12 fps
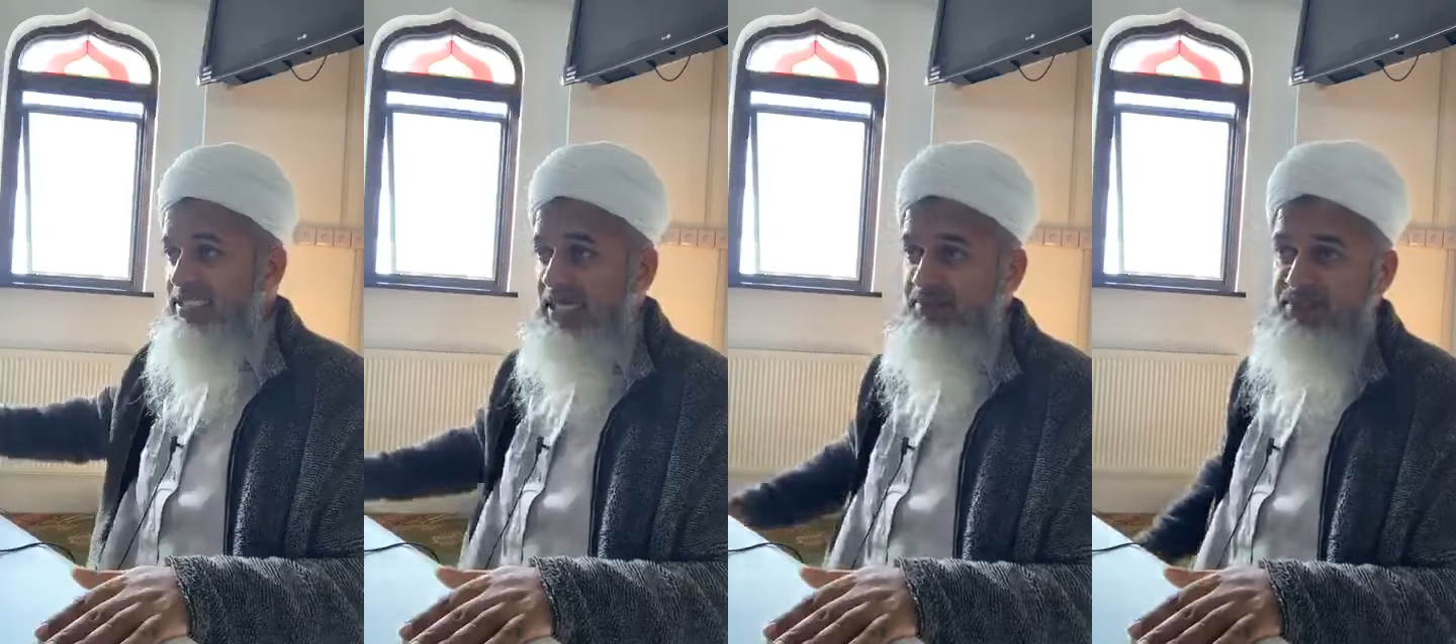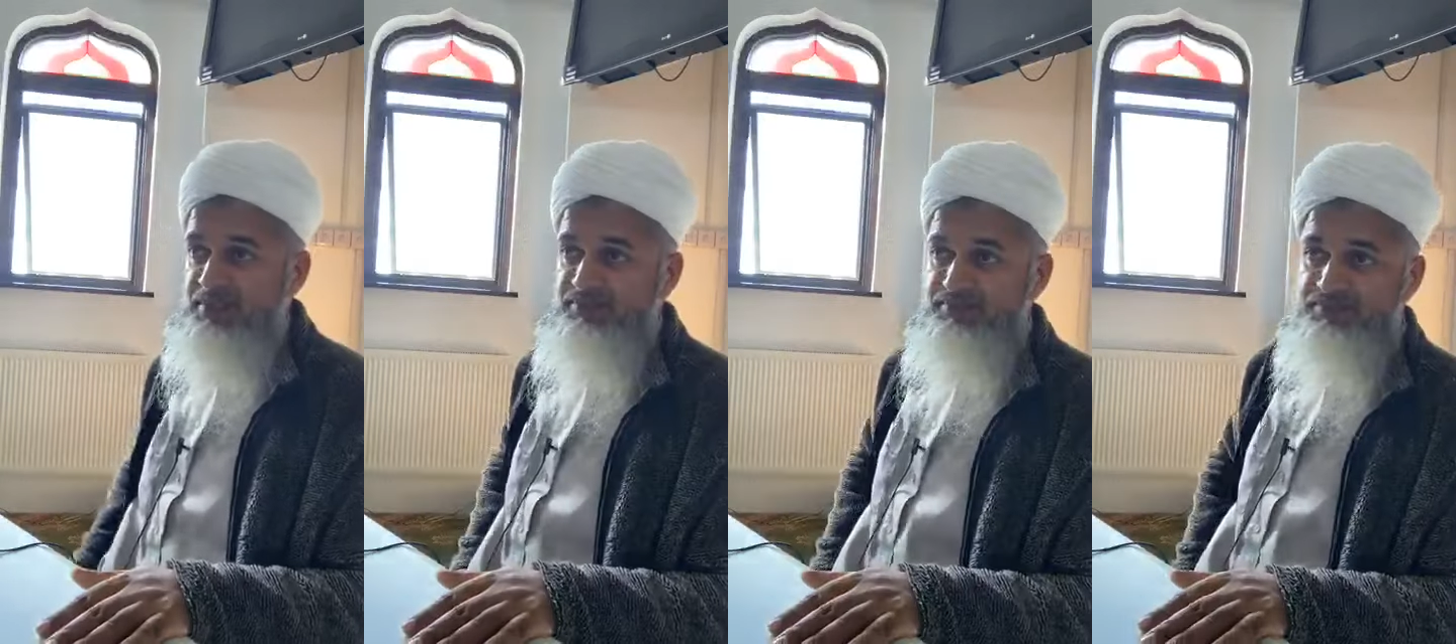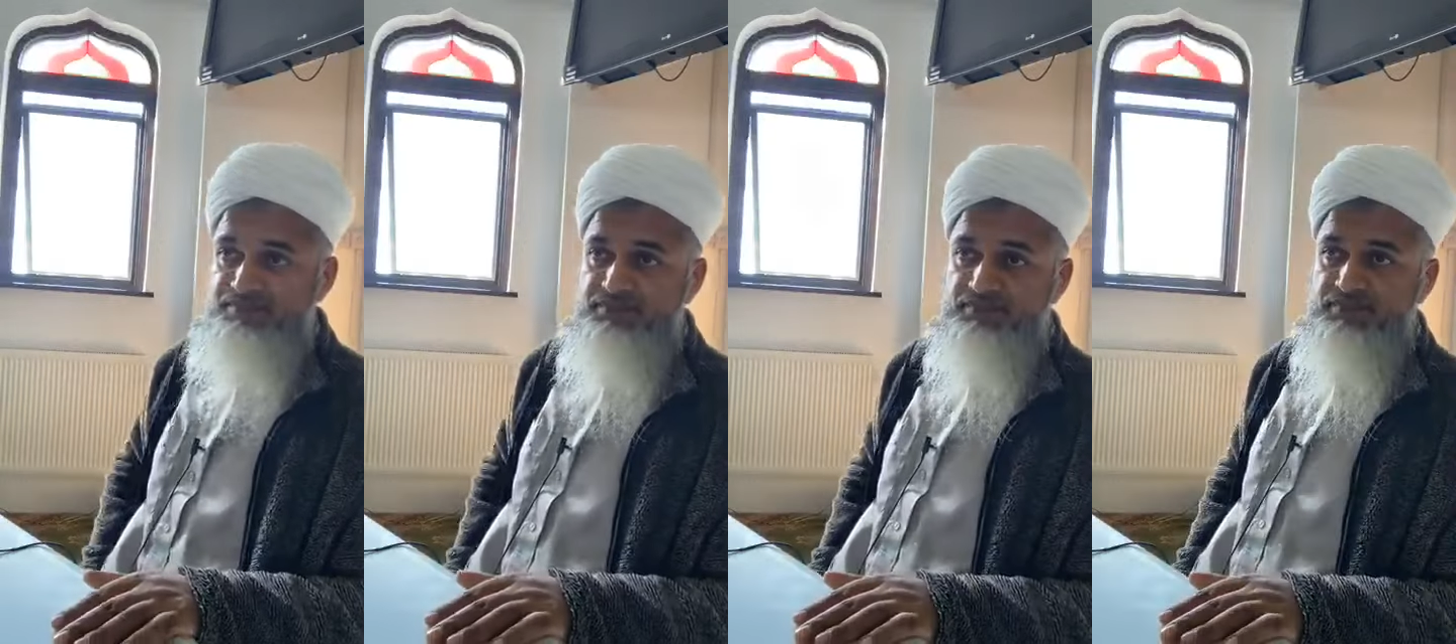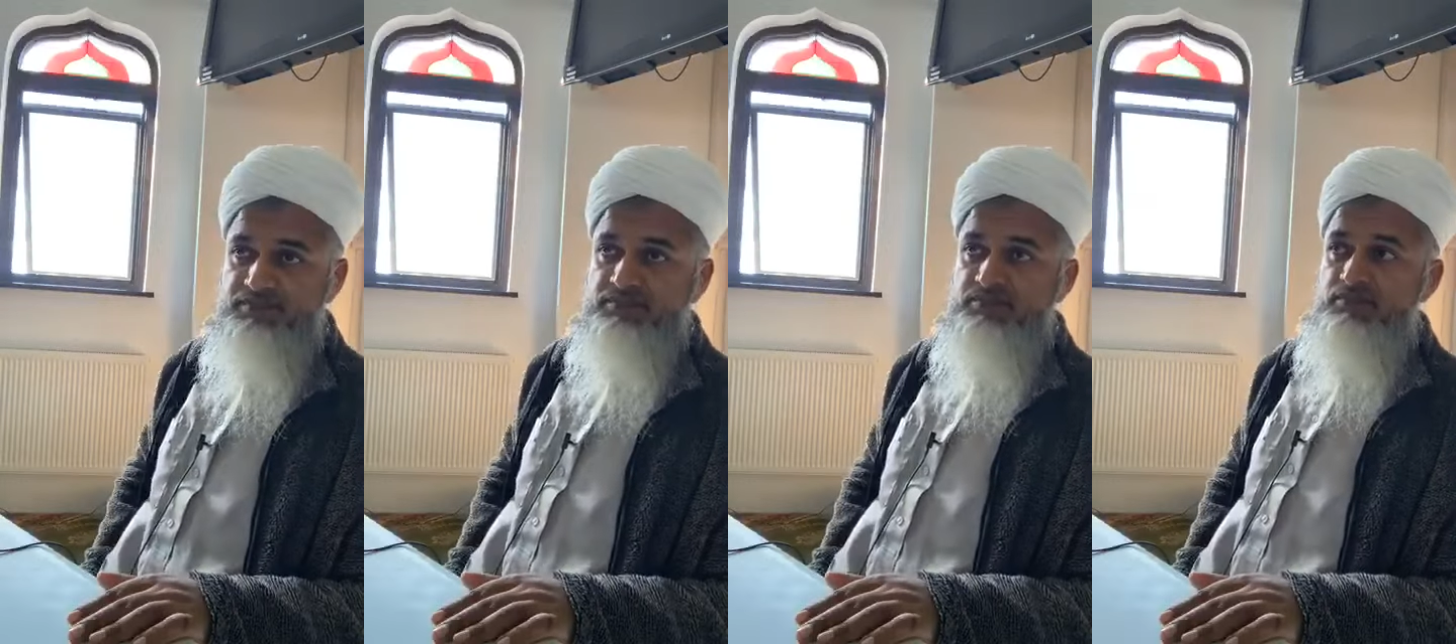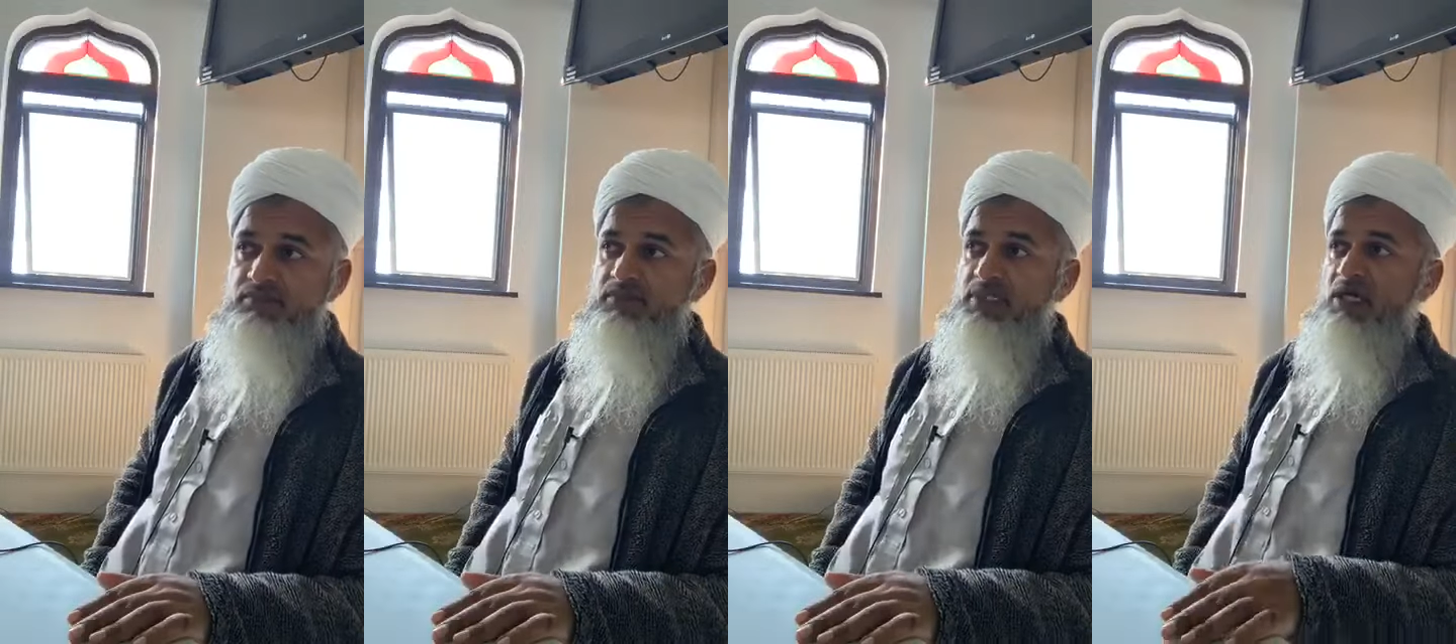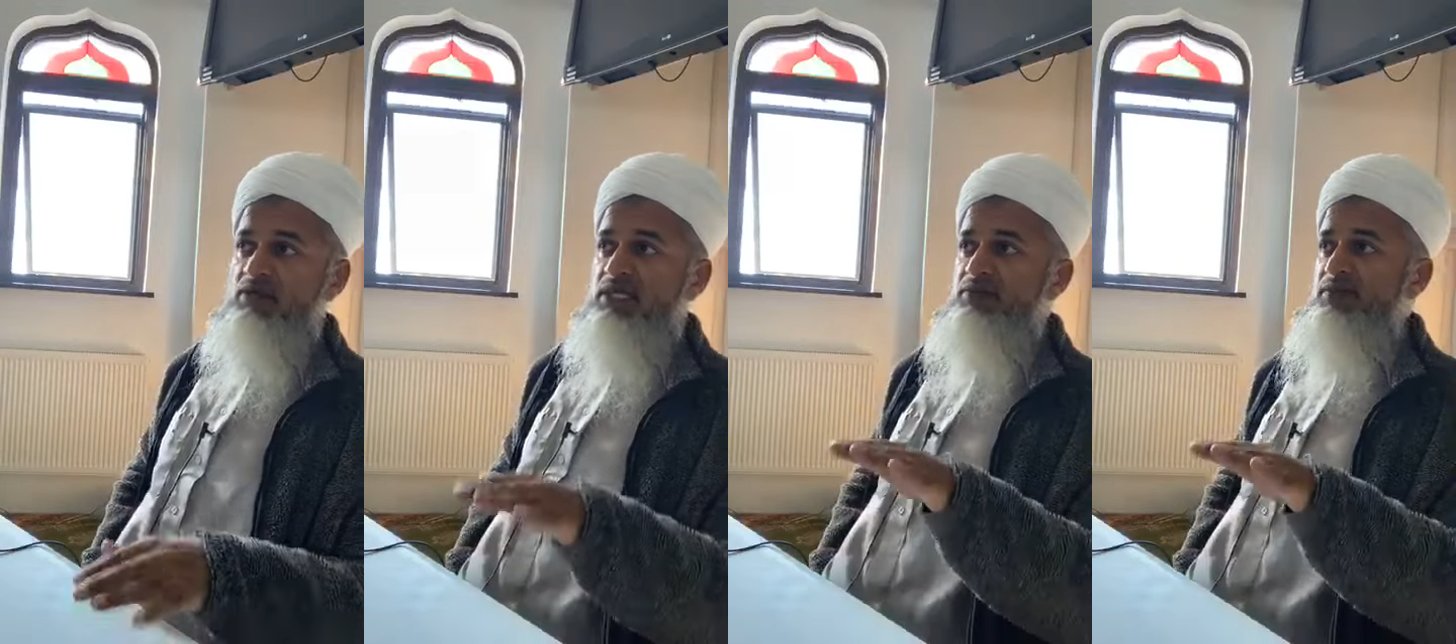Ameen.
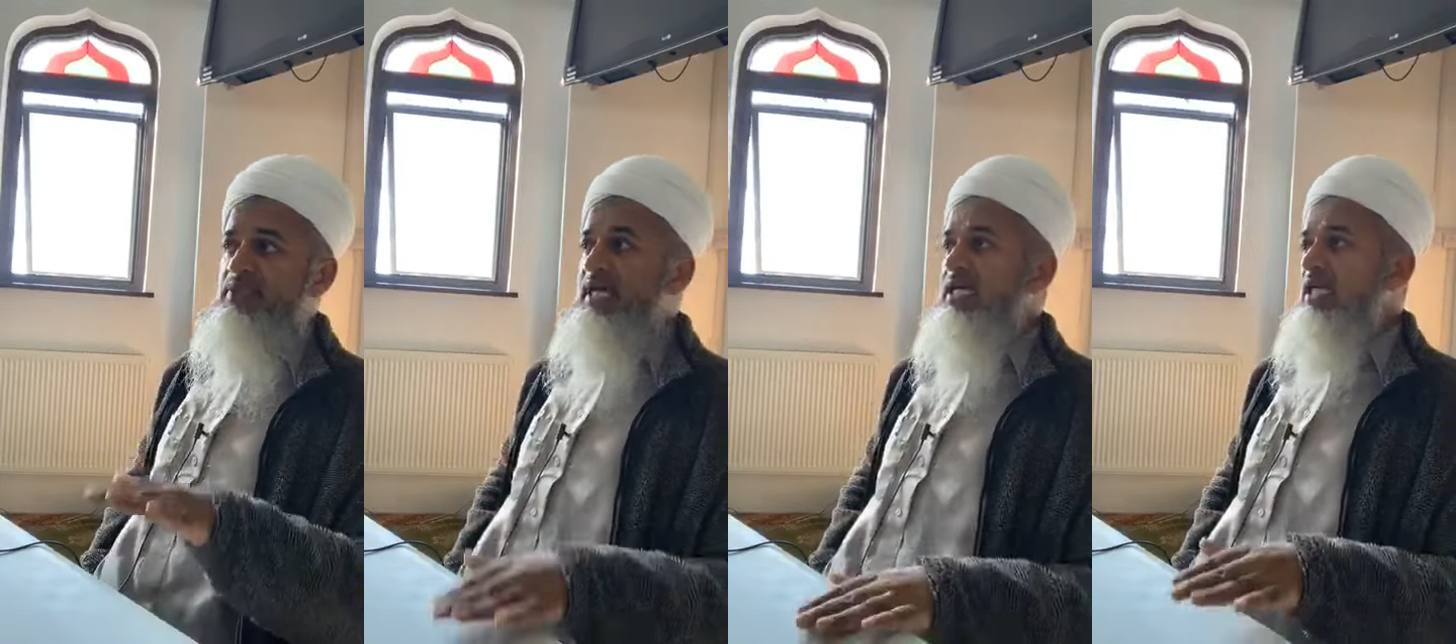Okay, with that,